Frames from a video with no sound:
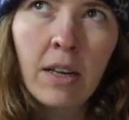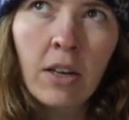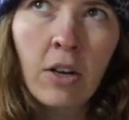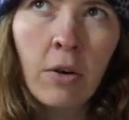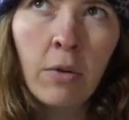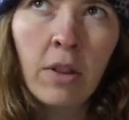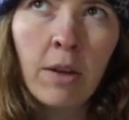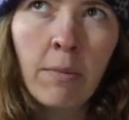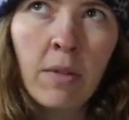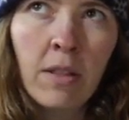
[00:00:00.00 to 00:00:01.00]
you know,
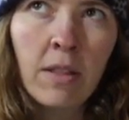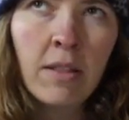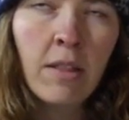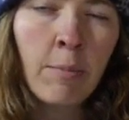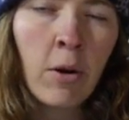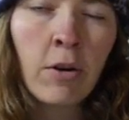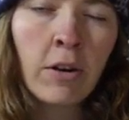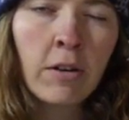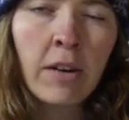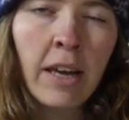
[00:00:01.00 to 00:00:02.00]
the, the
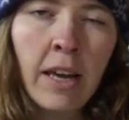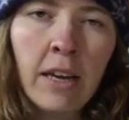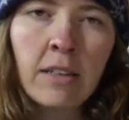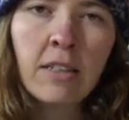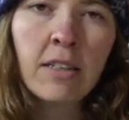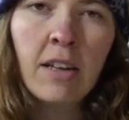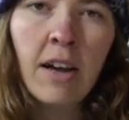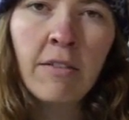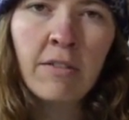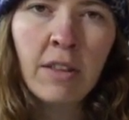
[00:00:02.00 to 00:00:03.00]
burner and
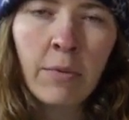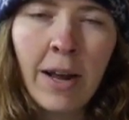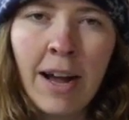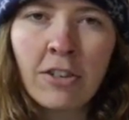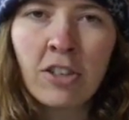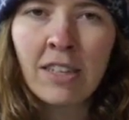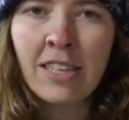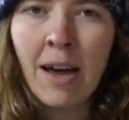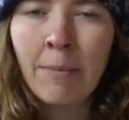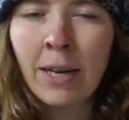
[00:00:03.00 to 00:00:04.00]
of the reaction that's
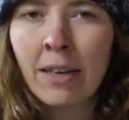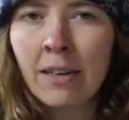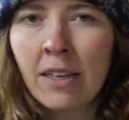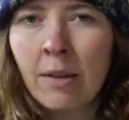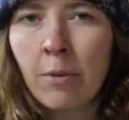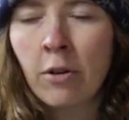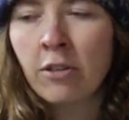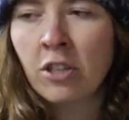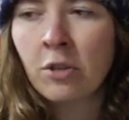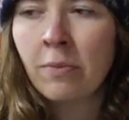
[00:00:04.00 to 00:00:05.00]
happening in the burner
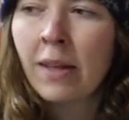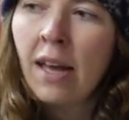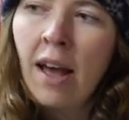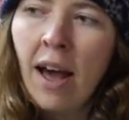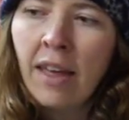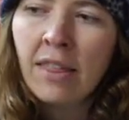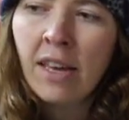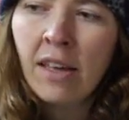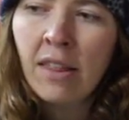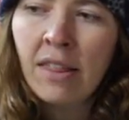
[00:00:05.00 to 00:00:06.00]
tube. I
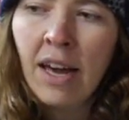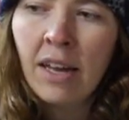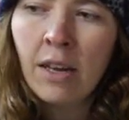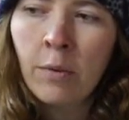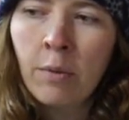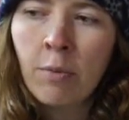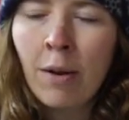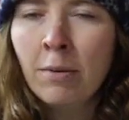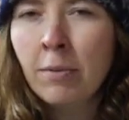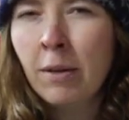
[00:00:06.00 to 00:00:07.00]
think that it would
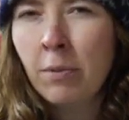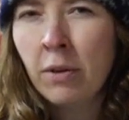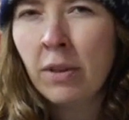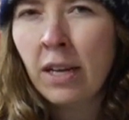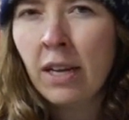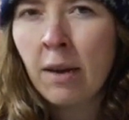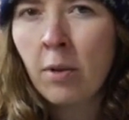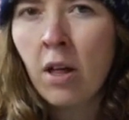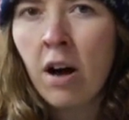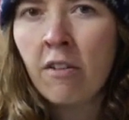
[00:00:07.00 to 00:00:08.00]
probably blow the
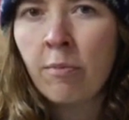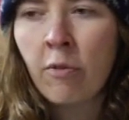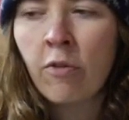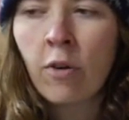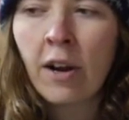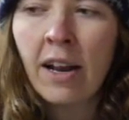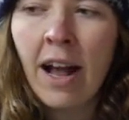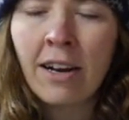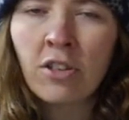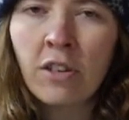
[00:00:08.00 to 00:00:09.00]
enamel off before it
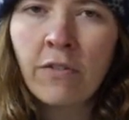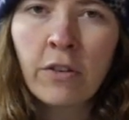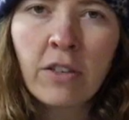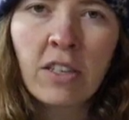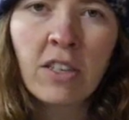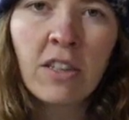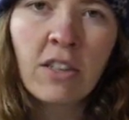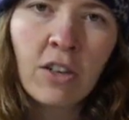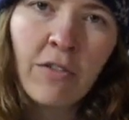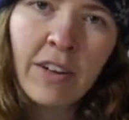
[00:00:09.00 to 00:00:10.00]
actually fuses to the
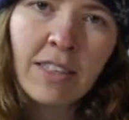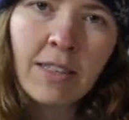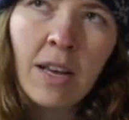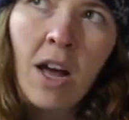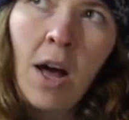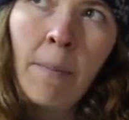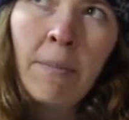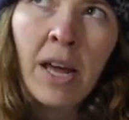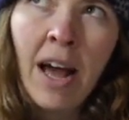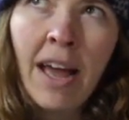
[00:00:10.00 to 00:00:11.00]
surface.
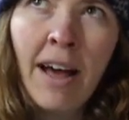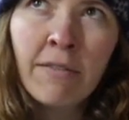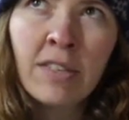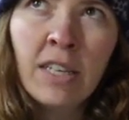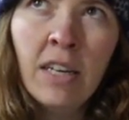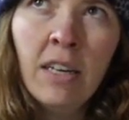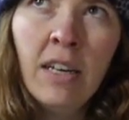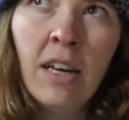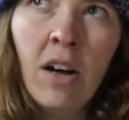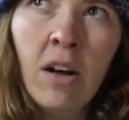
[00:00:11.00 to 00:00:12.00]
But I have seen
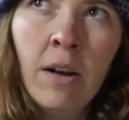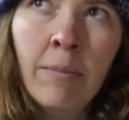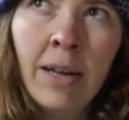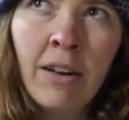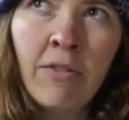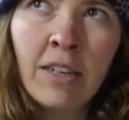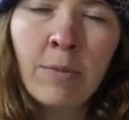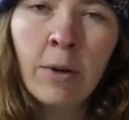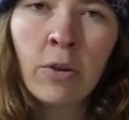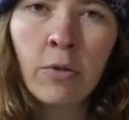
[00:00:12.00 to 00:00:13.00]
um, in a
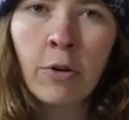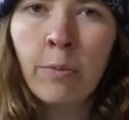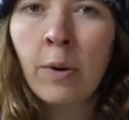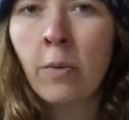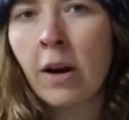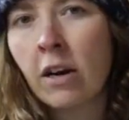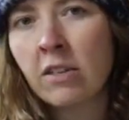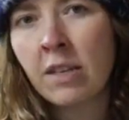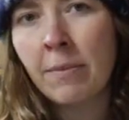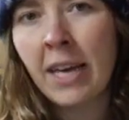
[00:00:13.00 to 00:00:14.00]
Facebook group where
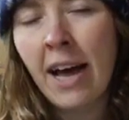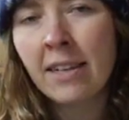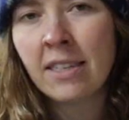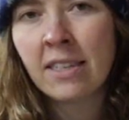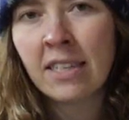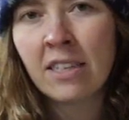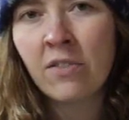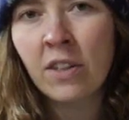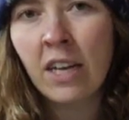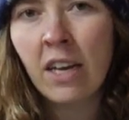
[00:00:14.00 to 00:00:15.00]
somebody had
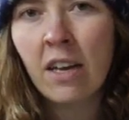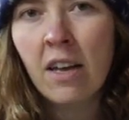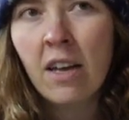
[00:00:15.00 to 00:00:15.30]
successfully